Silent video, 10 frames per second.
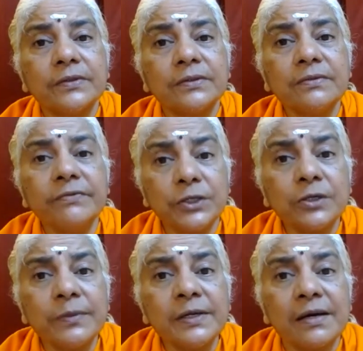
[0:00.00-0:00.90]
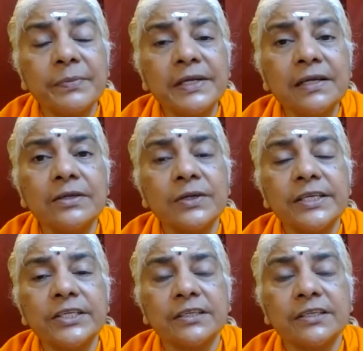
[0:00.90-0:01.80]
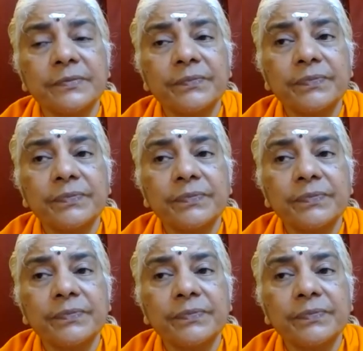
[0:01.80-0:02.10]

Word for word: No, we're talking about upper knowledge here.